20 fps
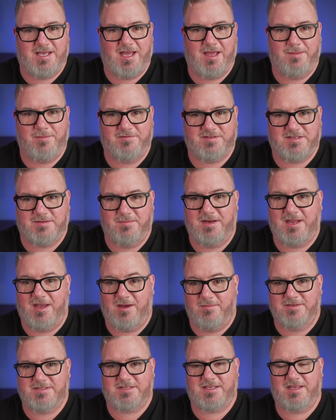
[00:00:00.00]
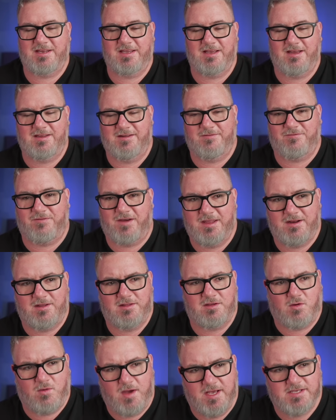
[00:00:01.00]
time of somebody almost getting in a fight
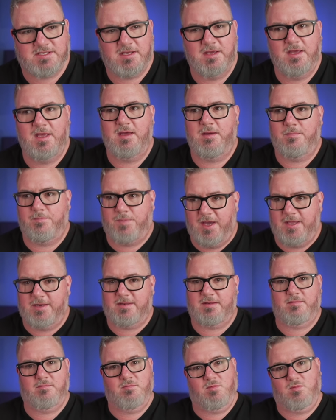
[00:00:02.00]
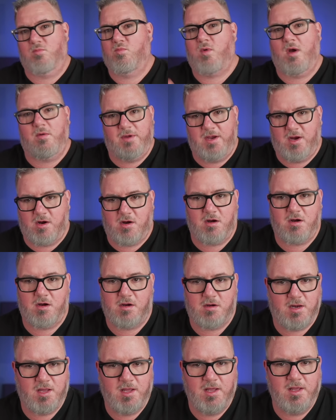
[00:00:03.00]
on the quest. But what we
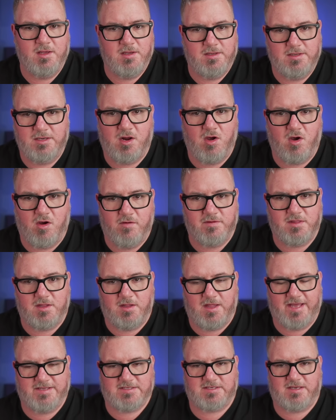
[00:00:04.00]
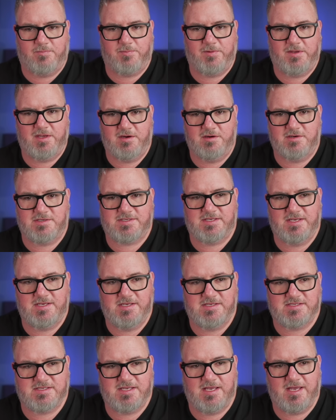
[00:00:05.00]
heard, you know, over the last couple of years
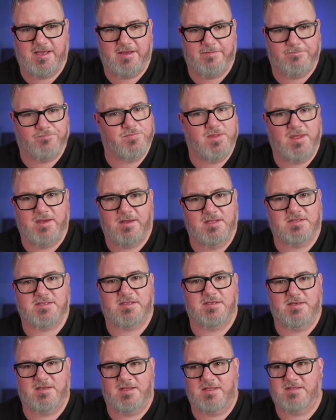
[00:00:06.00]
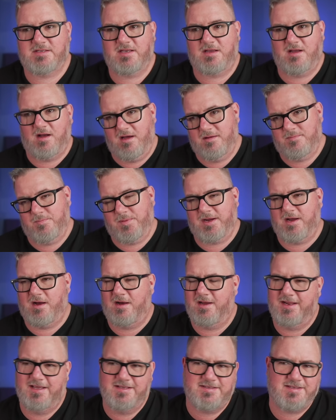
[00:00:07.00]
is it's a gone
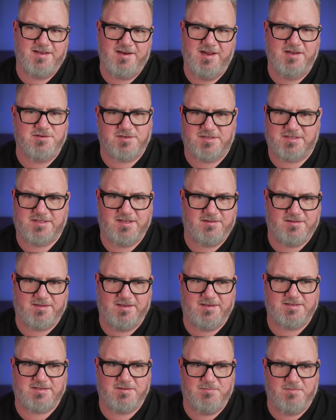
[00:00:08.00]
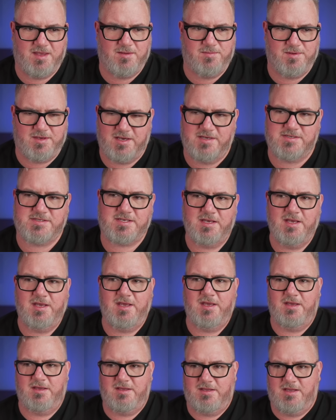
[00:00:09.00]
pecan. It's an interesting thing to me because,
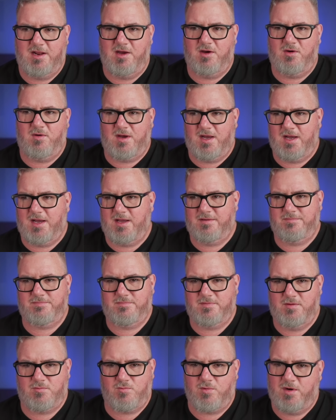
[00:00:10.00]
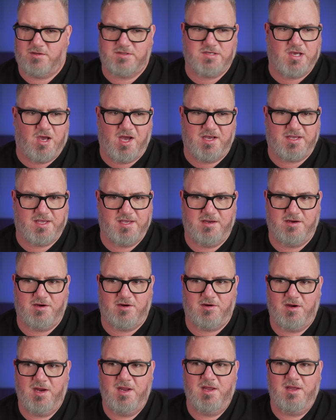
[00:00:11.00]
you know, real talk
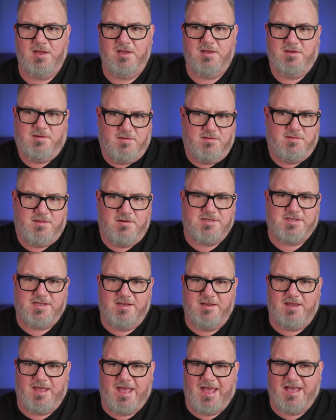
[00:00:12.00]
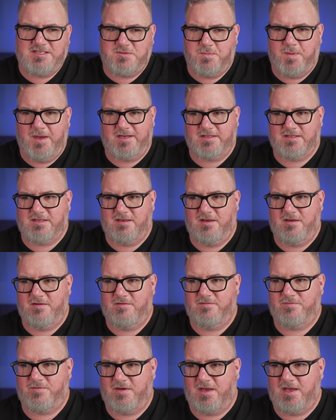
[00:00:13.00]
here, there's an aspect
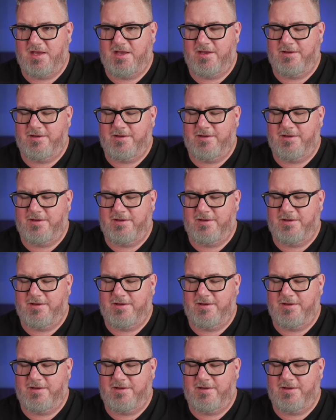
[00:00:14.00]
of,